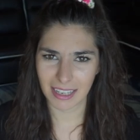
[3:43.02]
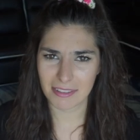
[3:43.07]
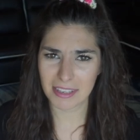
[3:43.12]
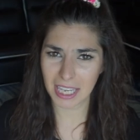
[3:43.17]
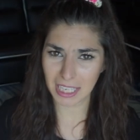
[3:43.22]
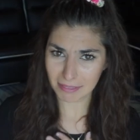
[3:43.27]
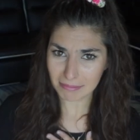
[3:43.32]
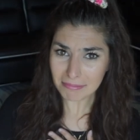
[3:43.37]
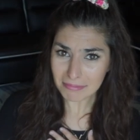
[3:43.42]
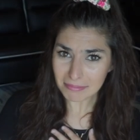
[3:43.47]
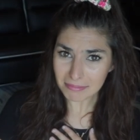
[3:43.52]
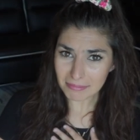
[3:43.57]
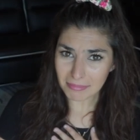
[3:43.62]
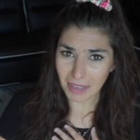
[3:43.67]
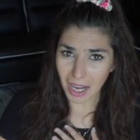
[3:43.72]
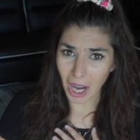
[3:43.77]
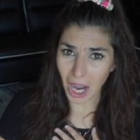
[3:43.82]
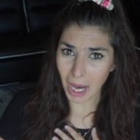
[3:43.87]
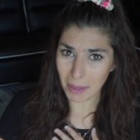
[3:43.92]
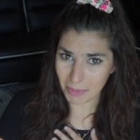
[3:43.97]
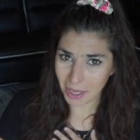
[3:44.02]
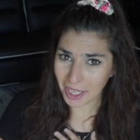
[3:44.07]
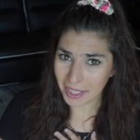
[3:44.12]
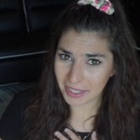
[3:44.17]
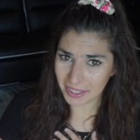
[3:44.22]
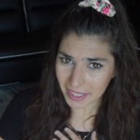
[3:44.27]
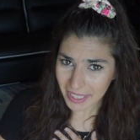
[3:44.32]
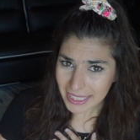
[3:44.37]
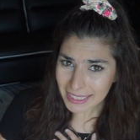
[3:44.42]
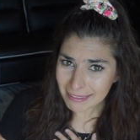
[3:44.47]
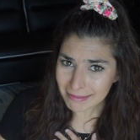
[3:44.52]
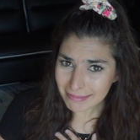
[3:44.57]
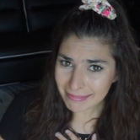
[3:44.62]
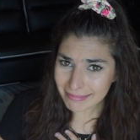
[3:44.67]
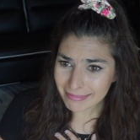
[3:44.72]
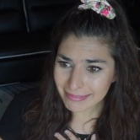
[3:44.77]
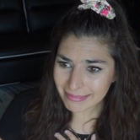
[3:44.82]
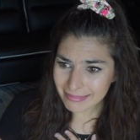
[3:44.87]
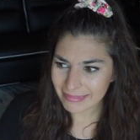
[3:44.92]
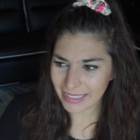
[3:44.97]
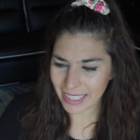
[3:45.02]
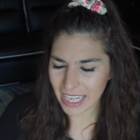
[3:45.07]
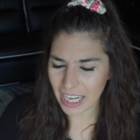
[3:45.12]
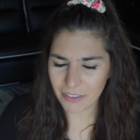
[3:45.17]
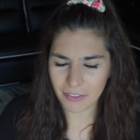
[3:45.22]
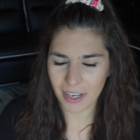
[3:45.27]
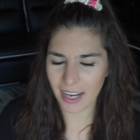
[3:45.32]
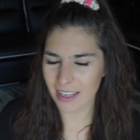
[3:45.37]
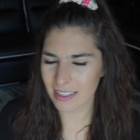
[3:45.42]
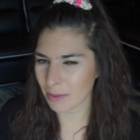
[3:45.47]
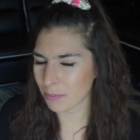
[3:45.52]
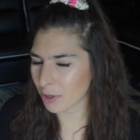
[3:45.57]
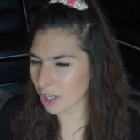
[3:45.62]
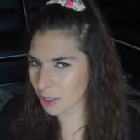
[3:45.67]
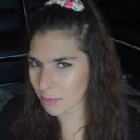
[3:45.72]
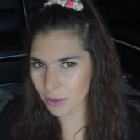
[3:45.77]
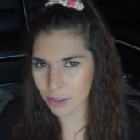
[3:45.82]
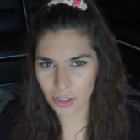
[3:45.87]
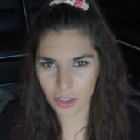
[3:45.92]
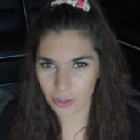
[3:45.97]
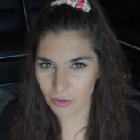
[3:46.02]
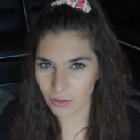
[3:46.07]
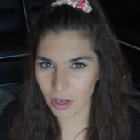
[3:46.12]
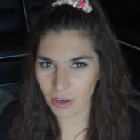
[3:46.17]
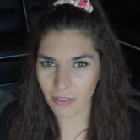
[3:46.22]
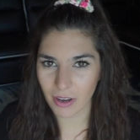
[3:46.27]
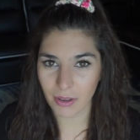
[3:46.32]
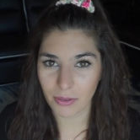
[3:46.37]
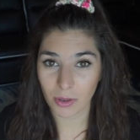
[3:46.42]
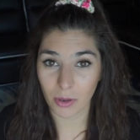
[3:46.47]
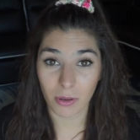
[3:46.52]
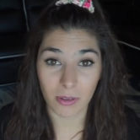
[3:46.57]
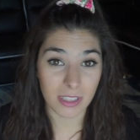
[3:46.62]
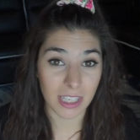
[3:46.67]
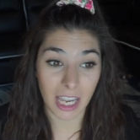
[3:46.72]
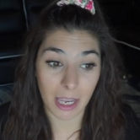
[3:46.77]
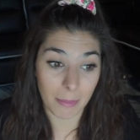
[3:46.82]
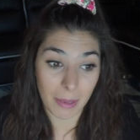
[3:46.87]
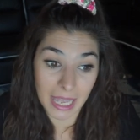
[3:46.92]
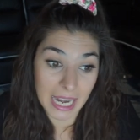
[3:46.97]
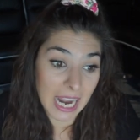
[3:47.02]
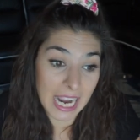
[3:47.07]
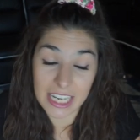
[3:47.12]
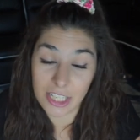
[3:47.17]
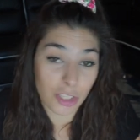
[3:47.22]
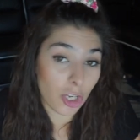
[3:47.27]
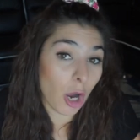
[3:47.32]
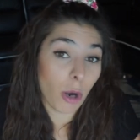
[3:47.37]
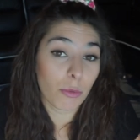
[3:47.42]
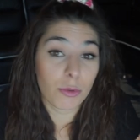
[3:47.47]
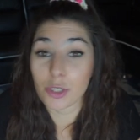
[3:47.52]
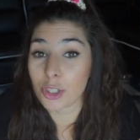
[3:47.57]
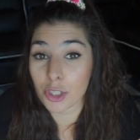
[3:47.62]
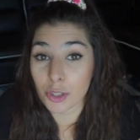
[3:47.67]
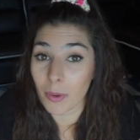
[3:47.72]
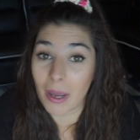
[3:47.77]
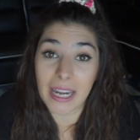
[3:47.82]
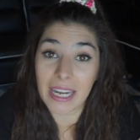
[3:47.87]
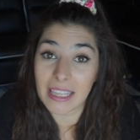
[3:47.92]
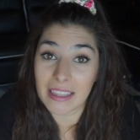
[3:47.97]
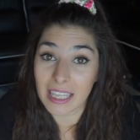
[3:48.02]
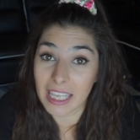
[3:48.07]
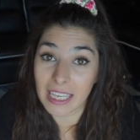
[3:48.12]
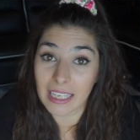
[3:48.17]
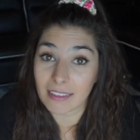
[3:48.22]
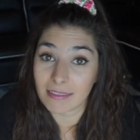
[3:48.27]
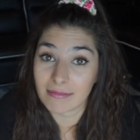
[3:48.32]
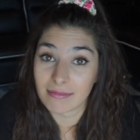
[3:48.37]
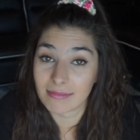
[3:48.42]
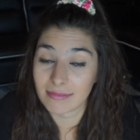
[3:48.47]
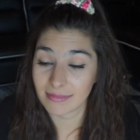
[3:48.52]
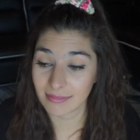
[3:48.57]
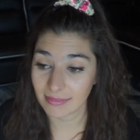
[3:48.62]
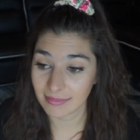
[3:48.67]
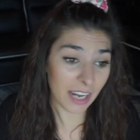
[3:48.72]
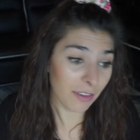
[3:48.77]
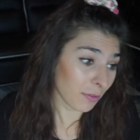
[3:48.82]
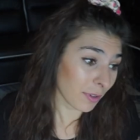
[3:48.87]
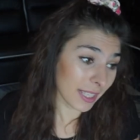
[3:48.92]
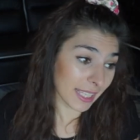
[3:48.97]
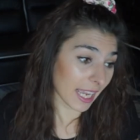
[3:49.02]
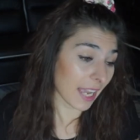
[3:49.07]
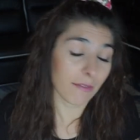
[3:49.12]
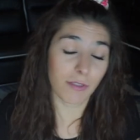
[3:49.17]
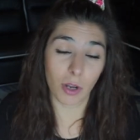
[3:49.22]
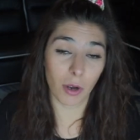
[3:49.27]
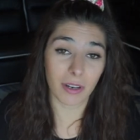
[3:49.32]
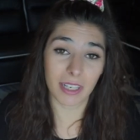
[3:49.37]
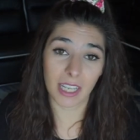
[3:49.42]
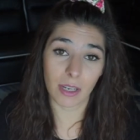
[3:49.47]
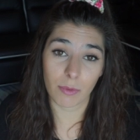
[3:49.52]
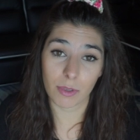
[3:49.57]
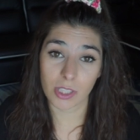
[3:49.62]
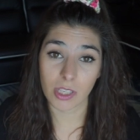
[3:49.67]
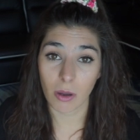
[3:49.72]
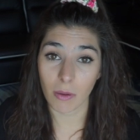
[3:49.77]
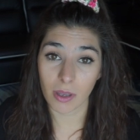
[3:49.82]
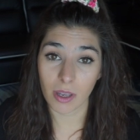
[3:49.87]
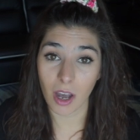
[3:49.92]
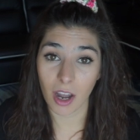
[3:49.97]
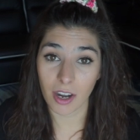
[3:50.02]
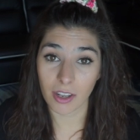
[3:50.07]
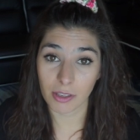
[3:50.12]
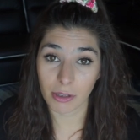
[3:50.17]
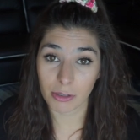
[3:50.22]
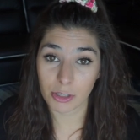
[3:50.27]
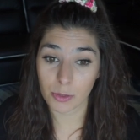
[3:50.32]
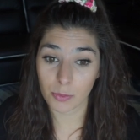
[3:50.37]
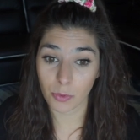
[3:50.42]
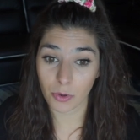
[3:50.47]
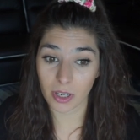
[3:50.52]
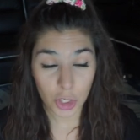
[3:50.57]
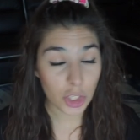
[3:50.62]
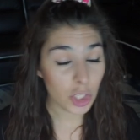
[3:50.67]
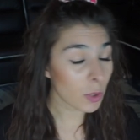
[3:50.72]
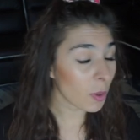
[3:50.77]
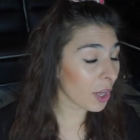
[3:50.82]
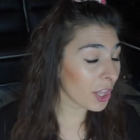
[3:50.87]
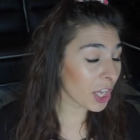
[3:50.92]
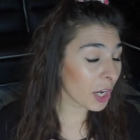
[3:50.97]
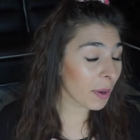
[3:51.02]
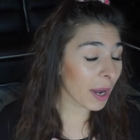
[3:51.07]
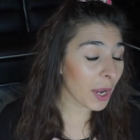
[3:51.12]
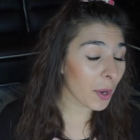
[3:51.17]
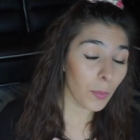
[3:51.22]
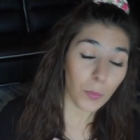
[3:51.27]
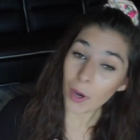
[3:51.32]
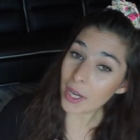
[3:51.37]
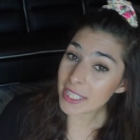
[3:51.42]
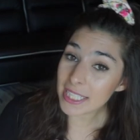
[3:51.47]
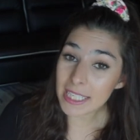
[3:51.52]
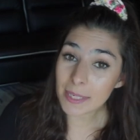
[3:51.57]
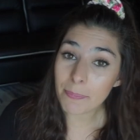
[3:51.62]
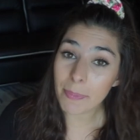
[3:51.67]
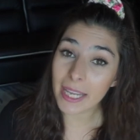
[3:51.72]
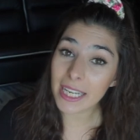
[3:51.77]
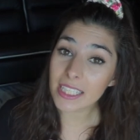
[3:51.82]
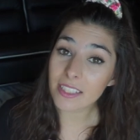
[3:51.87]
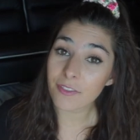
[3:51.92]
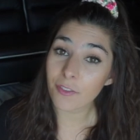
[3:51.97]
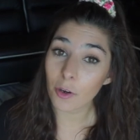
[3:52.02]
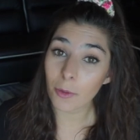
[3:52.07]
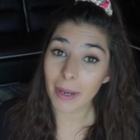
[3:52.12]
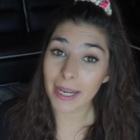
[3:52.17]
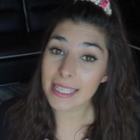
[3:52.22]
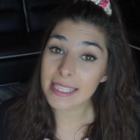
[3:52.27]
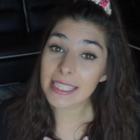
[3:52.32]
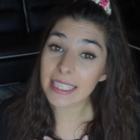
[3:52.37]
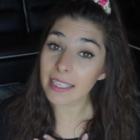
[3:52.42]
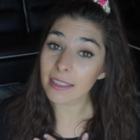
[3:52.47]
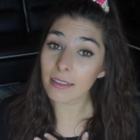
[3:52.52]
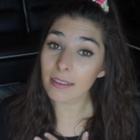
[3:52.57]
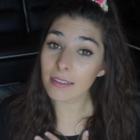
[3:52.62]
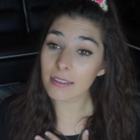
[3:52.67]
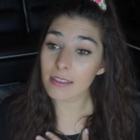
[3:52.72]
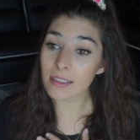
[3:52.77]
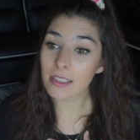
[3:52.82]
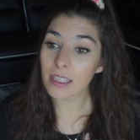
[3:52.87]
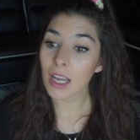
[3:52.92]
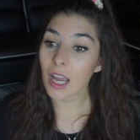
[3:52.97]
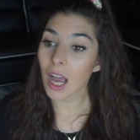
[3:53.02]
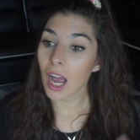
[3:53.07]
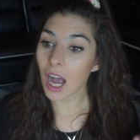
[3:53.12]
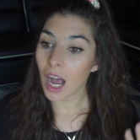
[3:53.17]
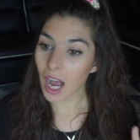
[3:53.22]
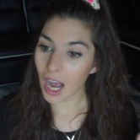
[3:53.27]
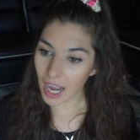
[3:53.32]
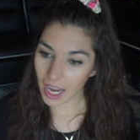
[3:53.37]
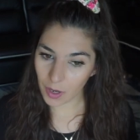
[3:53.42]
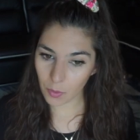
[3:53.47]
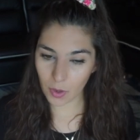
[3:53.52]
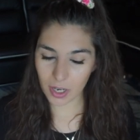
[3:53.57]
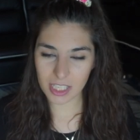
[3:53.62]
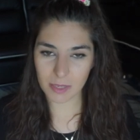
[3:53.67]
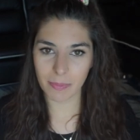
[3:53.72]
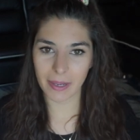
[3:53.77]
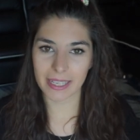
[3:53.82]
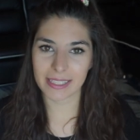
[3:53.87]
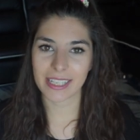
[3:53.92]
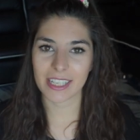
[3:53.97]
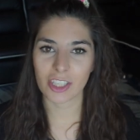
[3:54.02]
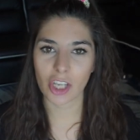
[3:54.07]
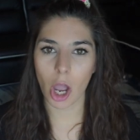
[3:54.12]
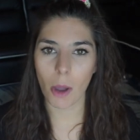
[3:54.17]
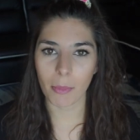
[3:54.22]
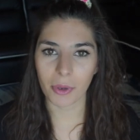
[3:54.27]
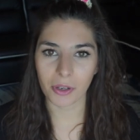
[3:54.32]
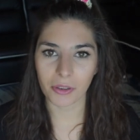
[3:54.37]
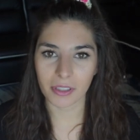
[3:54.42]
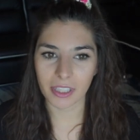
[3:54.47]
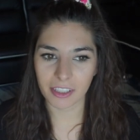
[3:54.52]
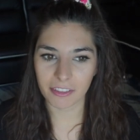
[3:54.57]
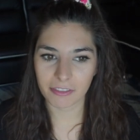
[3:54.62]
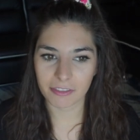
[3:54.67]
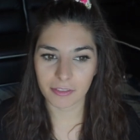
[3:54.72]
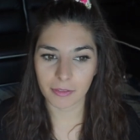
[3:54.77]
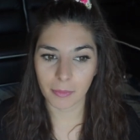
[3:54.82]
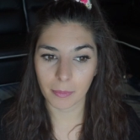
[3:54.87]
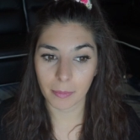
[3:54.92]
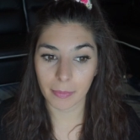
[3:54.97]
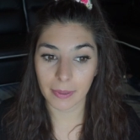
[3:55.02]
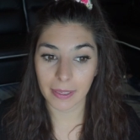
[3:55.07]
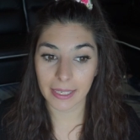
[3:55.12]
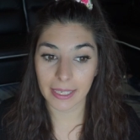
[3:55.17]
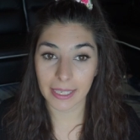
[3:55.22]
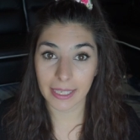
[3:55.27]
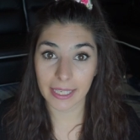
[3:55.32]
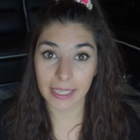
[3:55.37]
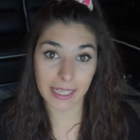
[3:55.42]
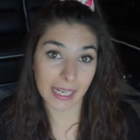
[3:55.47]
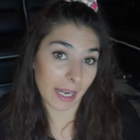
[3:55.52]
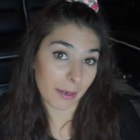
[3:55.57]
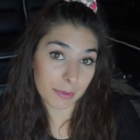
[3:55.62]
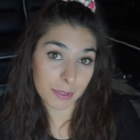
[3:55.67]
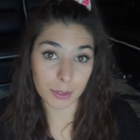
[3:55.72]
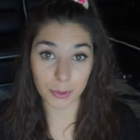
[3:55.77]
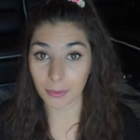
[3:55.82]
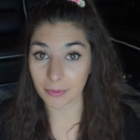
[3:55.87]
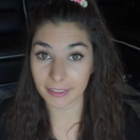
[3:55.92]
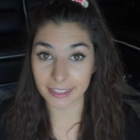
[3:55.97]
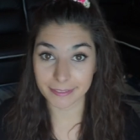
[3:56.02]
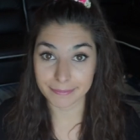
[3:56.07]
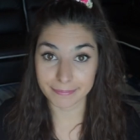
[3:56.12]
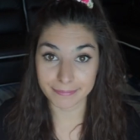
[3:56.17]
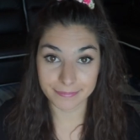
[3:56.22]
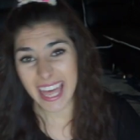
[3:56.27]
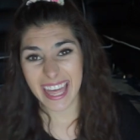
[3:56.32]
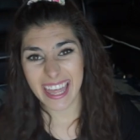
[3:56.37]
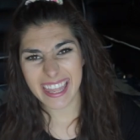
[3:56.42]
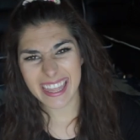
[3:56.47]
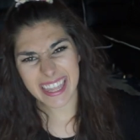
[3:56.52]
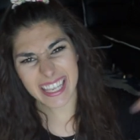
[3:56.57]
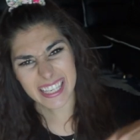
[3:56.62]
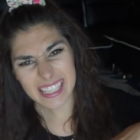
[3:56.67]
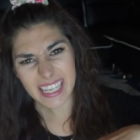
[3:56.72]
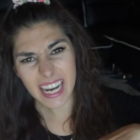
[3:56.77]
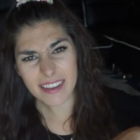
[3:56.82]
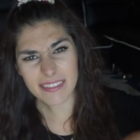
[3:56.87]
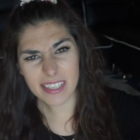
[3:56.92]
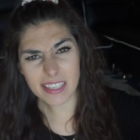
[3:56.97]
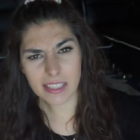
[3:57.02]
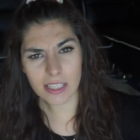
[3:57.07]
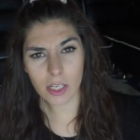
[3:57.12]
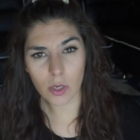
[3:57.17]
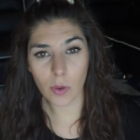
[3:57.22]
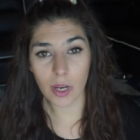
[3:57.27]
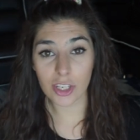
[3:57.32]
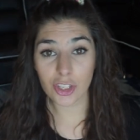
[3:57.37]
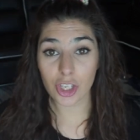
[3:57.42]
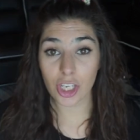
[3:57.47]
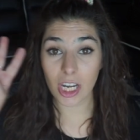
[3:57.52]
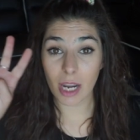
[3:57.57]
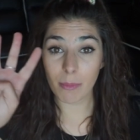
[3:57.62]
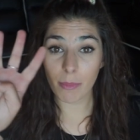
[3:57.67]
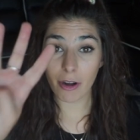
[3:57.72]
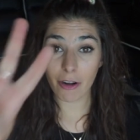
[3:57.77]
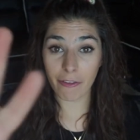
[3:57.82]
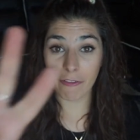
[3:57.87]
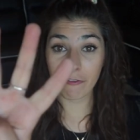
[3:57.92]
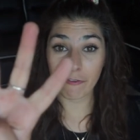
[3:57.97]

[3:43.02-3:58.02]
I was like, I'm not good? Then I realized I pretty much just run around the whole time and I don't do anything. I really have no idea what's going on in those sports. So although I wasn't picked for my skills, I was picked as comic relief, but I was cool with it. This dives into question number